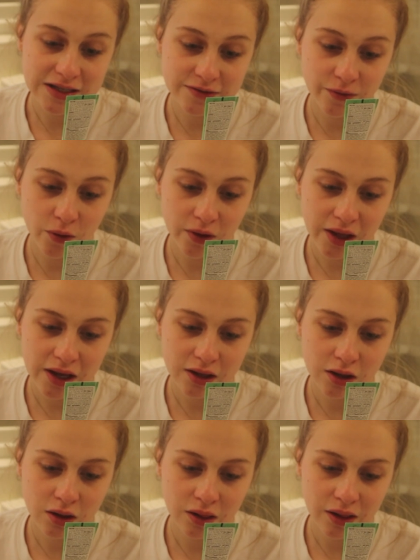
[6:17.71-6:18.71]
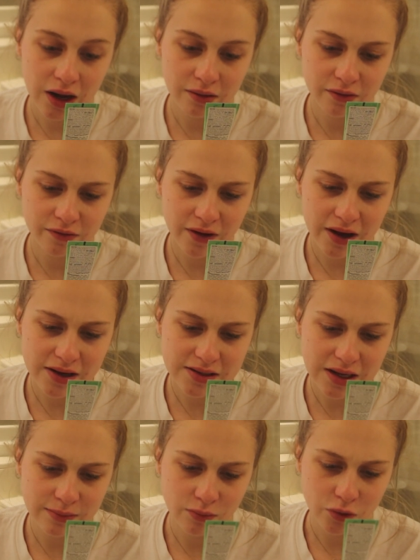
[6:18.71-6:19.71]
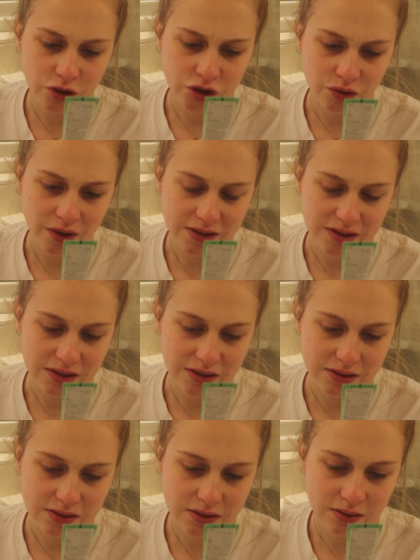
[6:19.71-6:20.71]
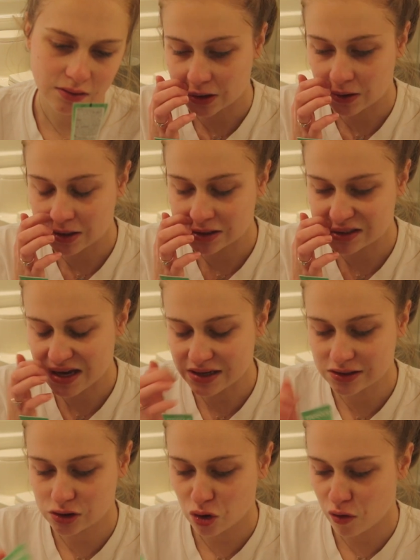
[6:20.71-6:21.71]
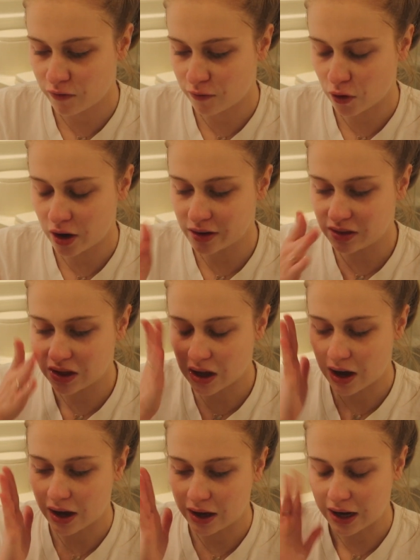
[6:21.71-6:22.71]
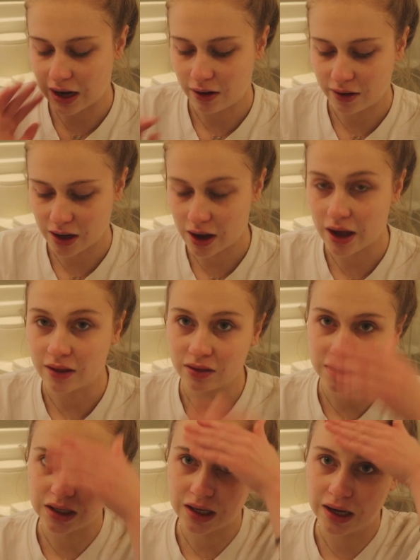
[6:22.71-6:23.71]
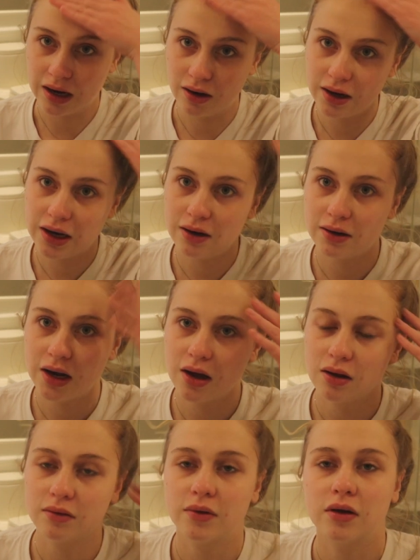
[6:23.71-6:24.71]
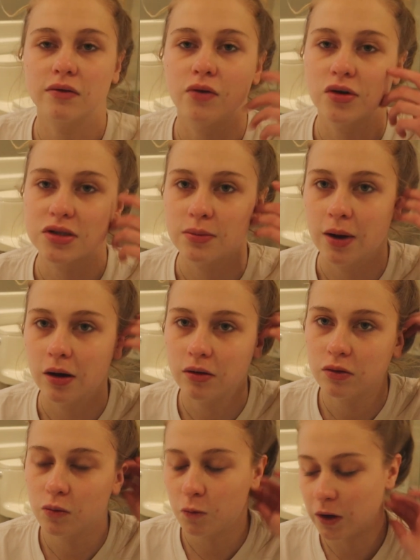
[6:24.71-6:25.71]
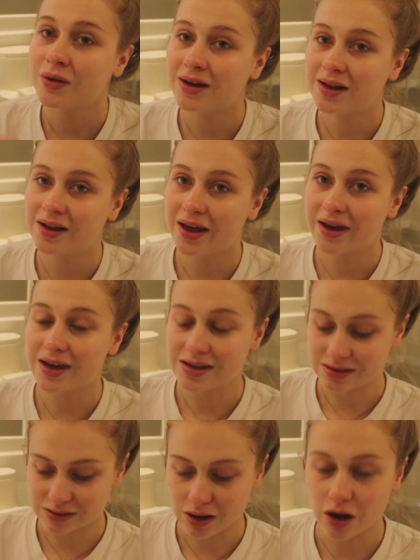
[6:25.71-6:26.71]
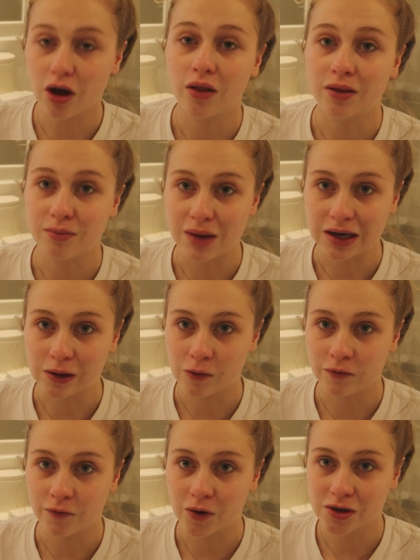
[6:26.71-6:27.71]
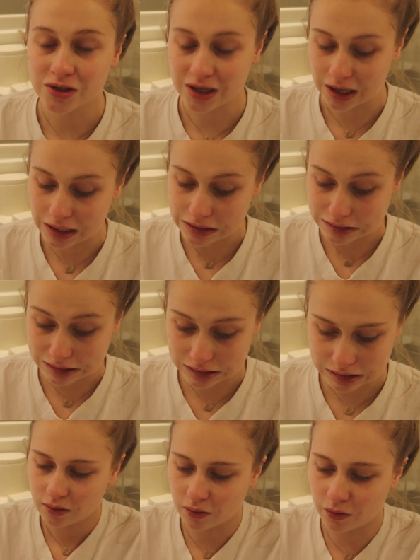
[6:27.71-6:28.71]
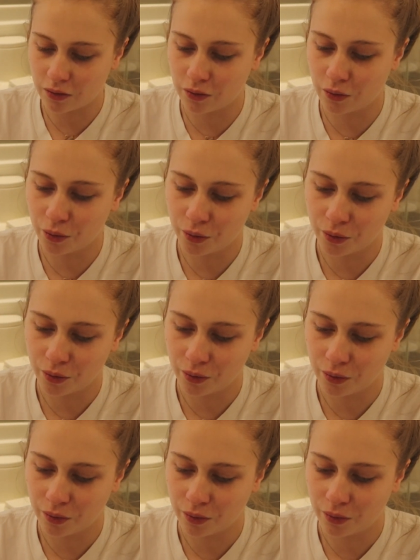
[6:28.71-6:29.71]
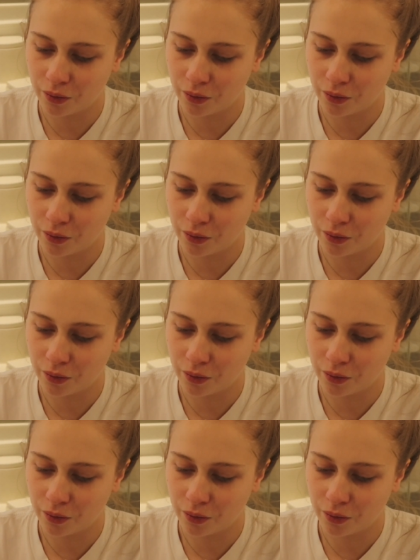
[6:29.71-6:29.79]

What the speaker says: Exfoliate, clarifies, and moisturizes. So it says to avoid the eye area and the hair area, and of course the mouth. Green clay is not on the menu for tonight. Oh